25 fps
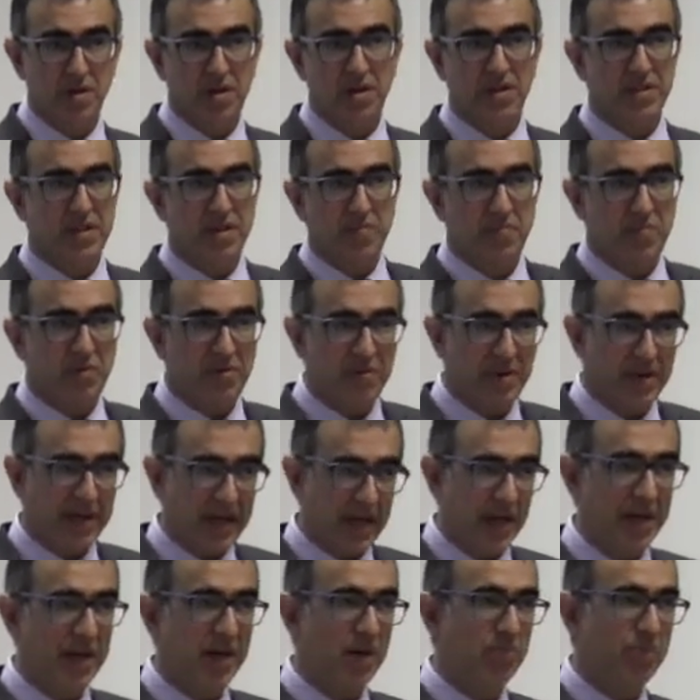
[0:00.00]
It's a very
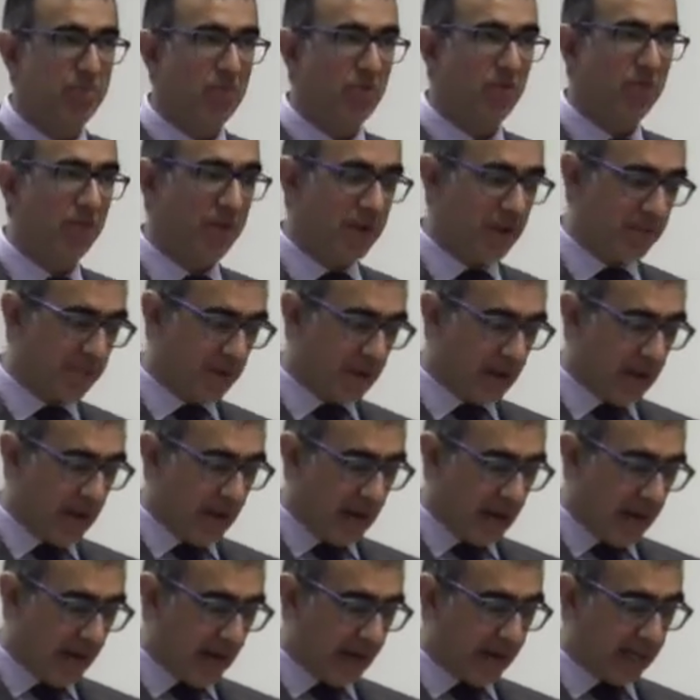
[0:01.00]
clear problem,
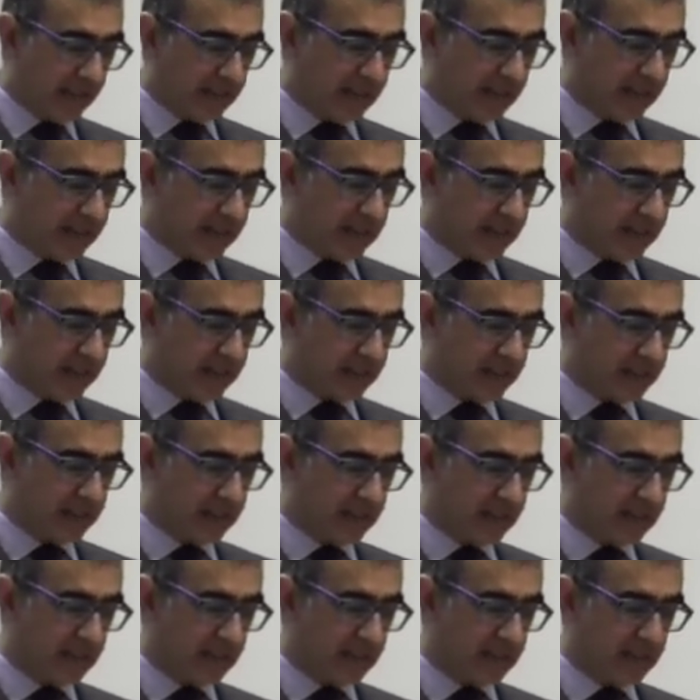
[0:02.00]
and
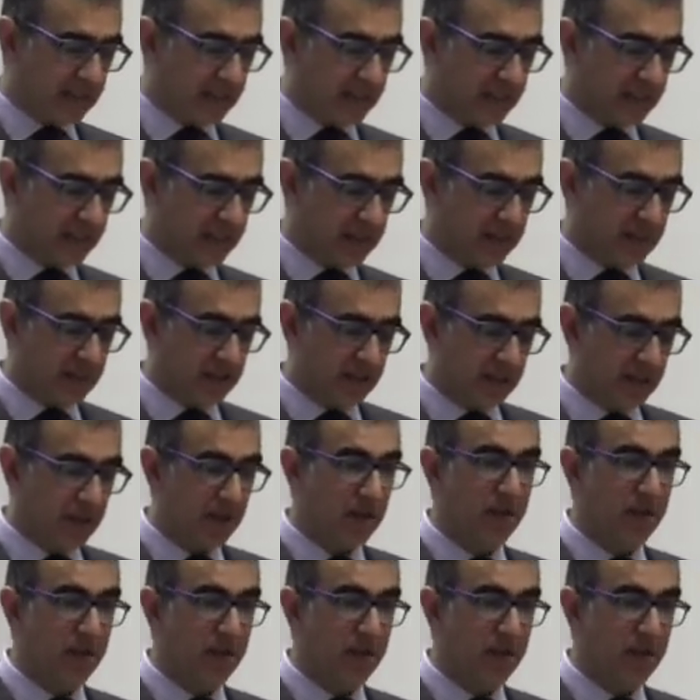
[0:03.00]
it